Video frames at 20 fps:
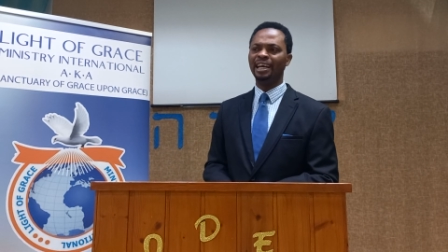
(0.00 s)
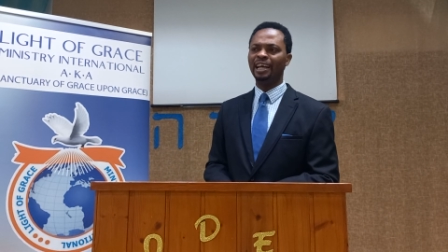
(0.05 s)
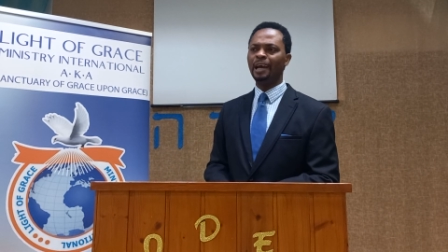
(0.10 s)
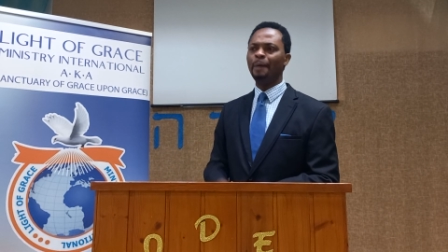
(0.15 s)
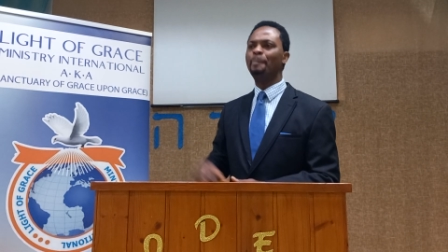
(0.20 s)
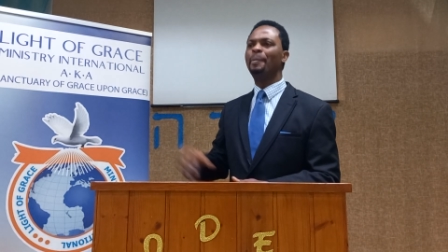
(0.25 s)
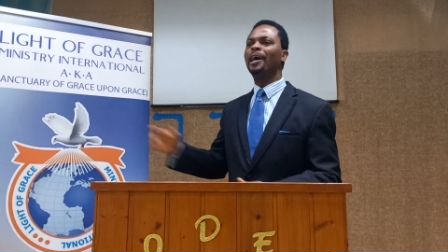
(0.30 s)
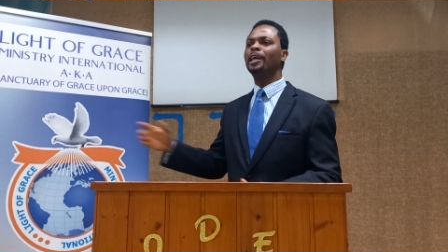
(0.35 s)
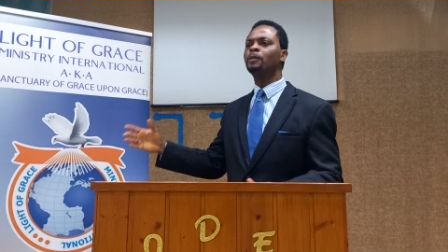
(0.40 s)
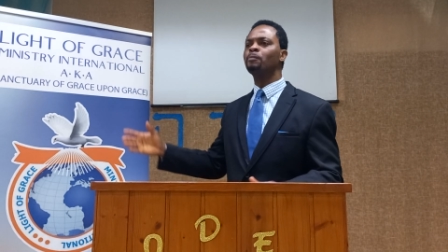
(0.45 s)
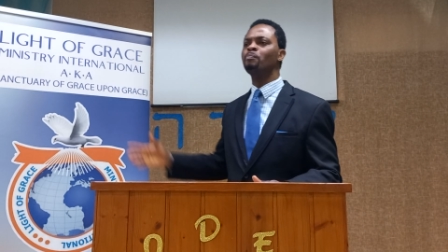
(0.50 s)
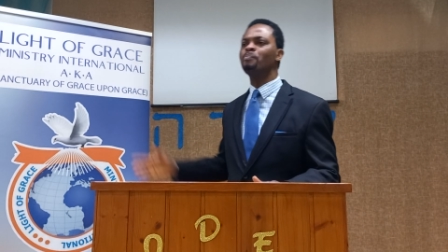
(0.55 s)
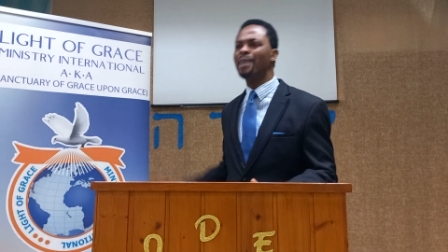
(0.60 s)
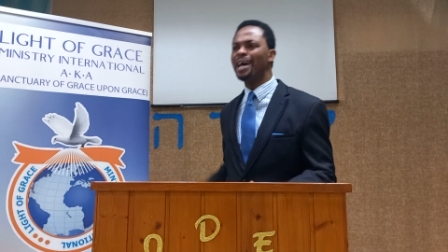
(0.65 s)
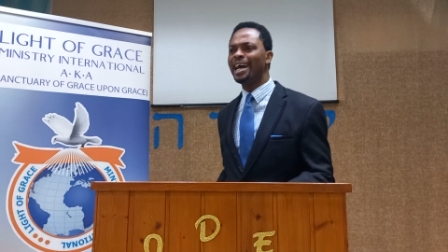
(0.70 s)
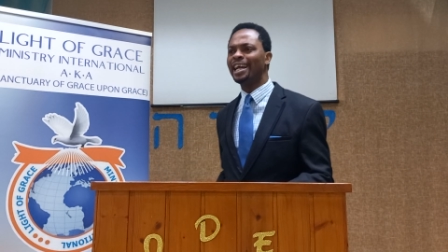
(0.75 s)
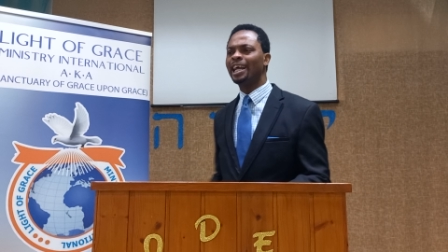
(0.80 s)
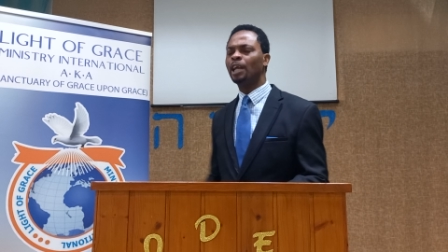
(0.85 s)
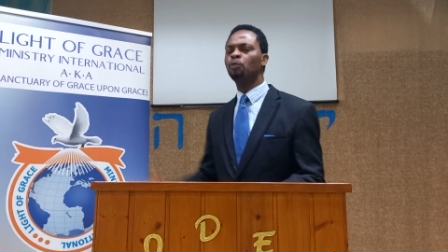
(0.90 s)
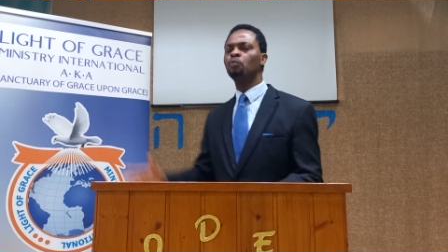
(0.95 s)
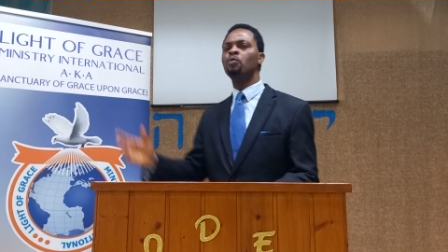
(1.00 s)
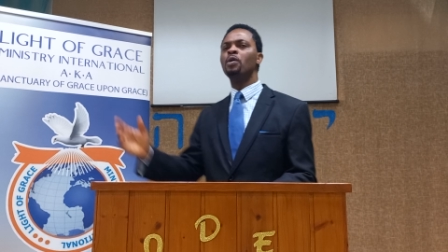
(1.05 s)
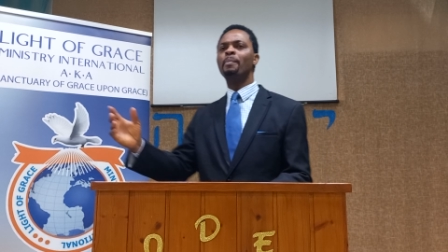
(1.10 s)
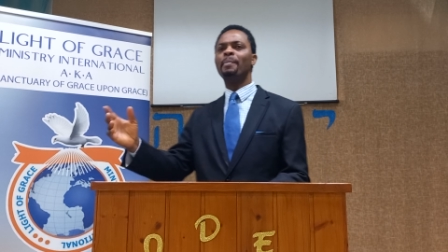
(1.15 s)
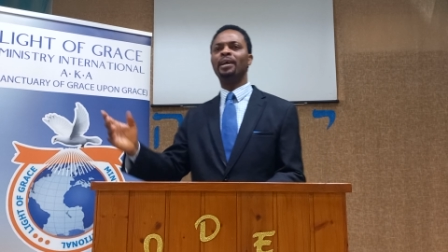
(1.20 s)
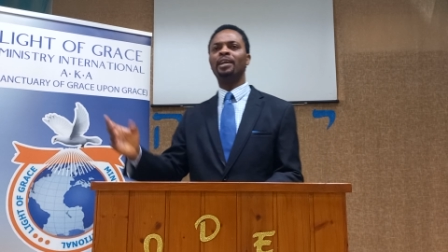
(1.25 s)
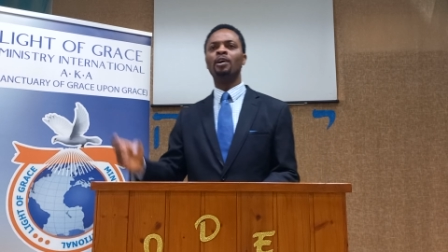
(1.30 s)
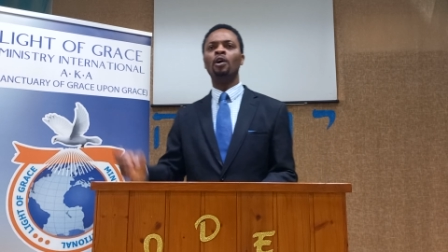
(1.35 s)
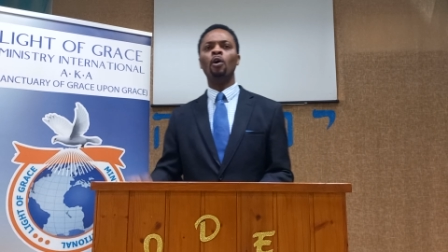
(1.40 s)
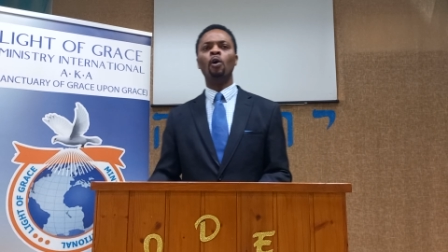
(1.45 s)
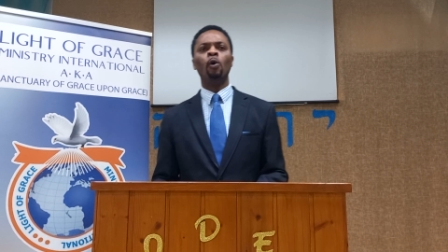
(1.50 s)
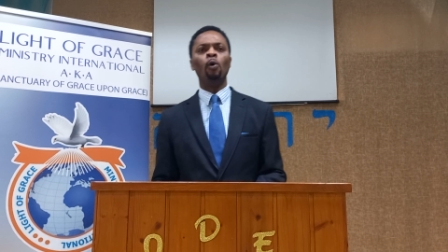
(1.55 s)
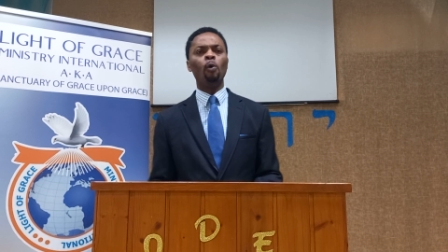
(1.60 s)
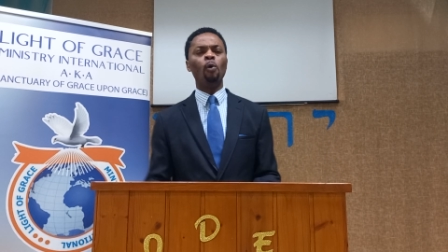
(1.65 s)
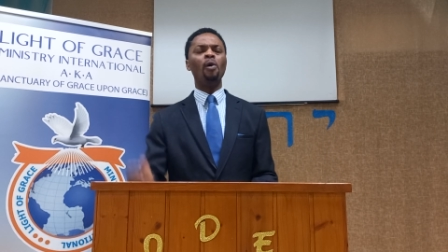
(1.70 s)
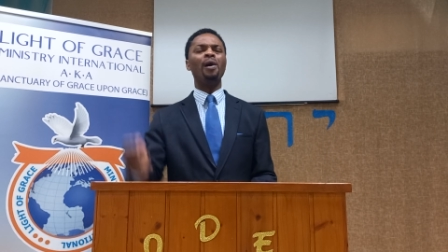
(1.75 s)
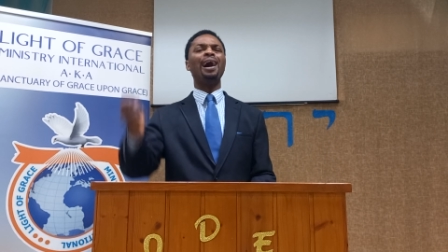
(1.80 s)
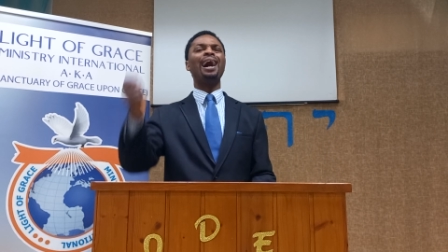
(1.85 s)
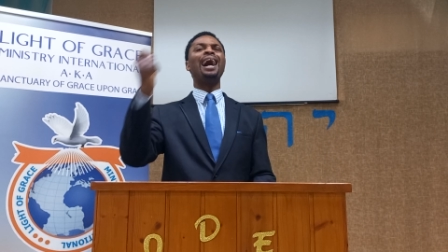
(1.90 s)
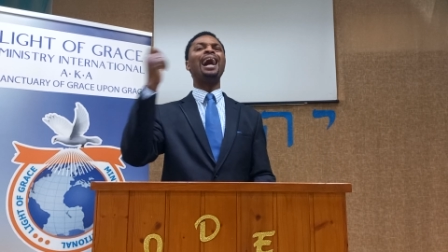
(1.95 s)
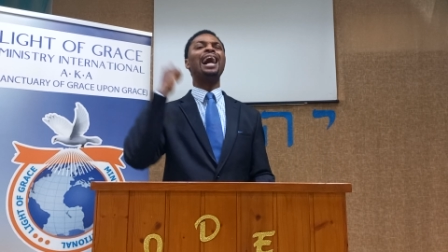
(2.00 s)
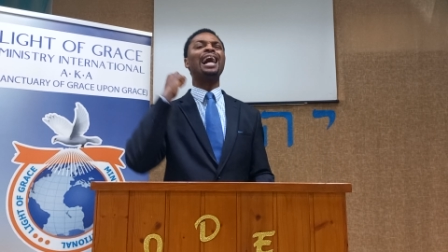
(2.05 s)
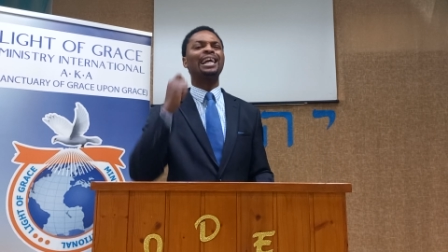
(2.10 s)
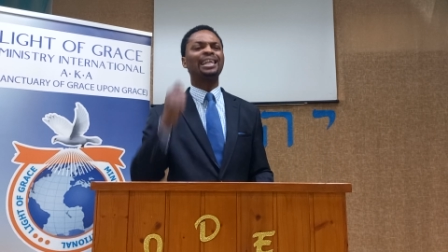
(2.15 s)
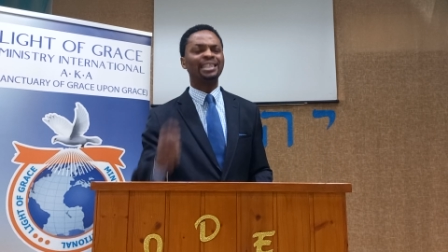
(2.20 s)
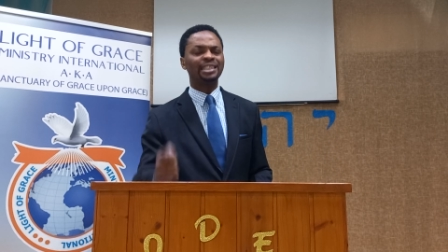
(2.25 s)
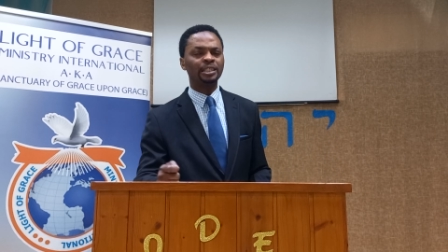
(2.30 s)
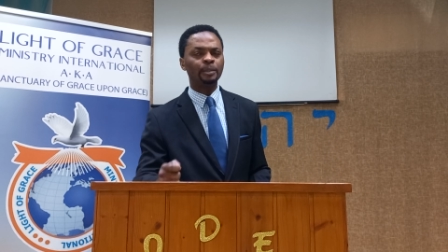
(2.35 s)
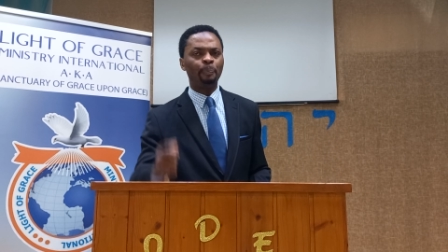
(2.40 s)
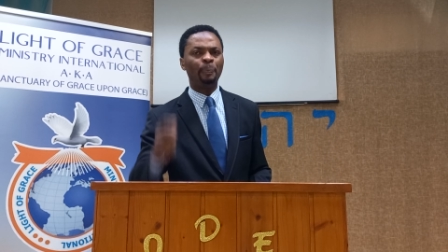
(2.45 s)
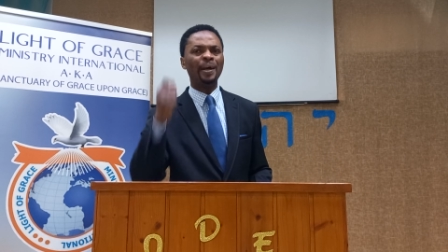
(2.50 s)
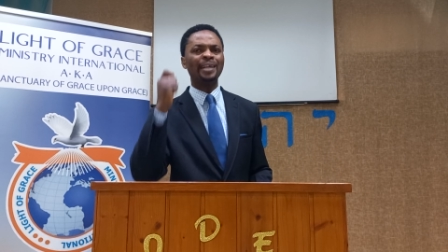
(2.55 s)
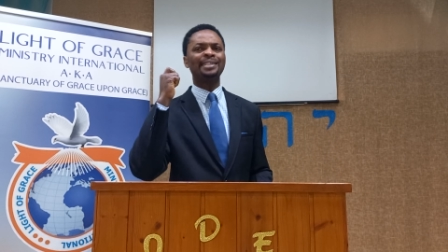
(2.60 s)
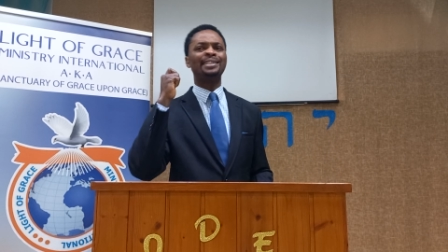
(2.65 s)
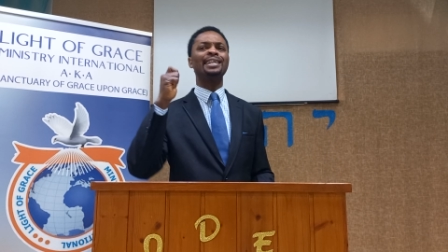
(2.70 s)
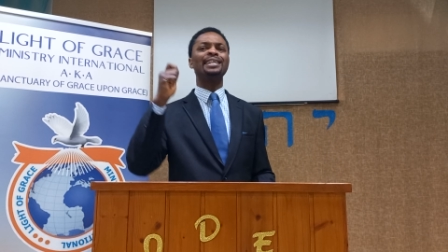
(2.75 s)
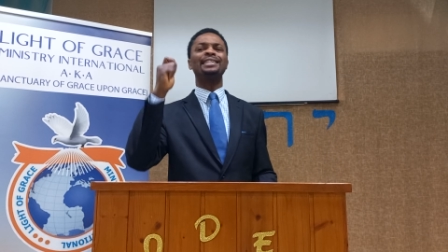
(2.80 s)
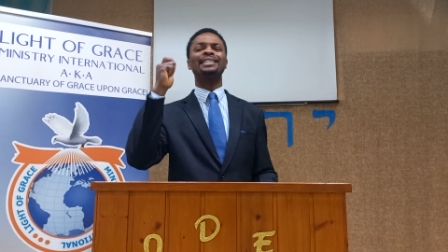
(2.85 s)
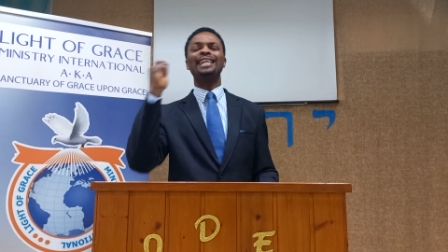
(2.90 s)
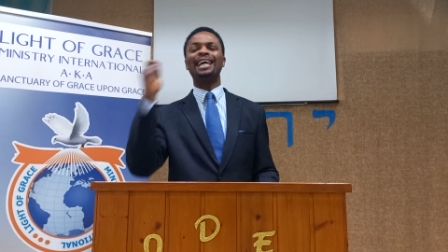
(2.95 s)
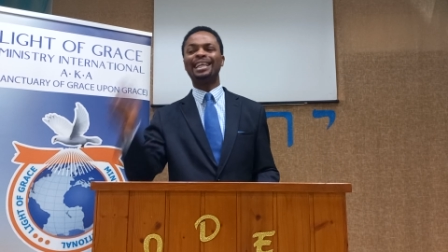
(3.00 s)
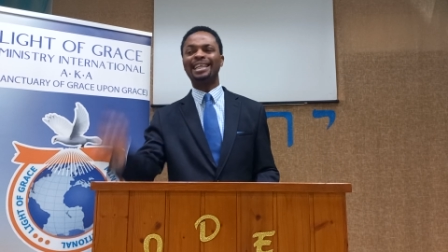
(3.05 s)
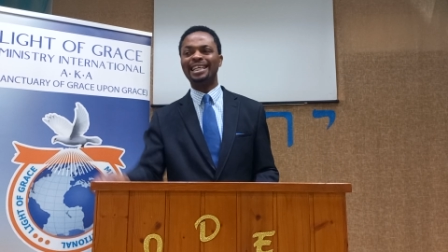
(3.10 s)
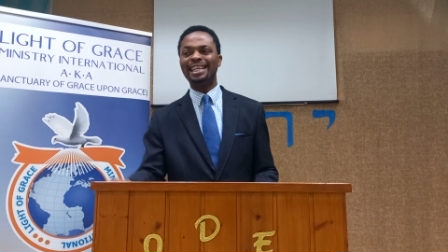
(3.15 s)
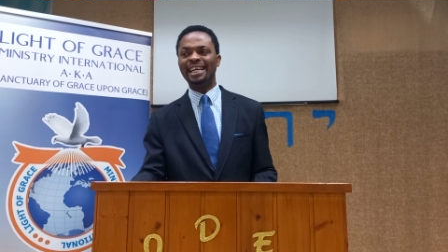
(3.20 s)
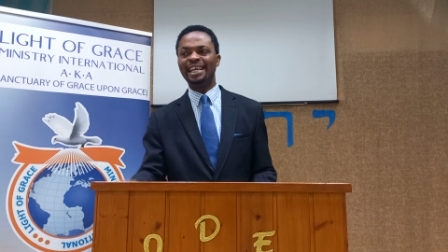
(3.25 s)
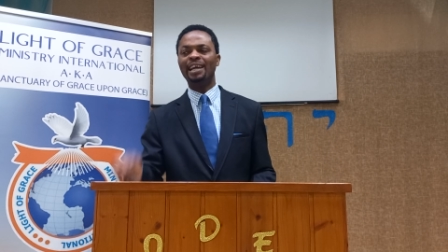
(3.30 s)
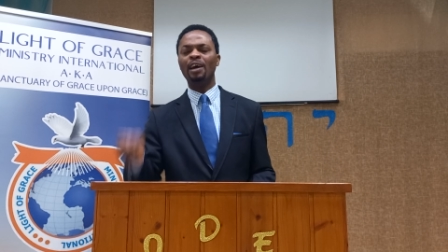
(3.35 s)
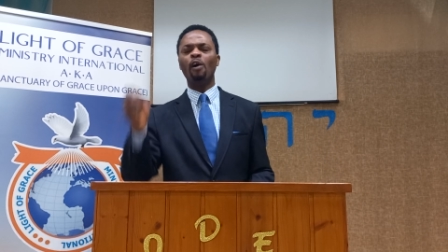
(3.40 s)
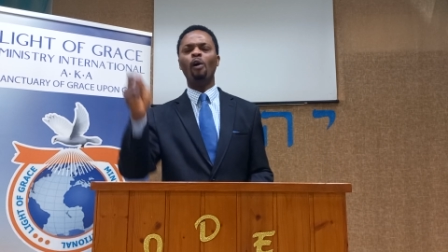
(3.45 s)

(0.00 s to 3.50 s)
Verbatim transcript: about men and women who asked persistently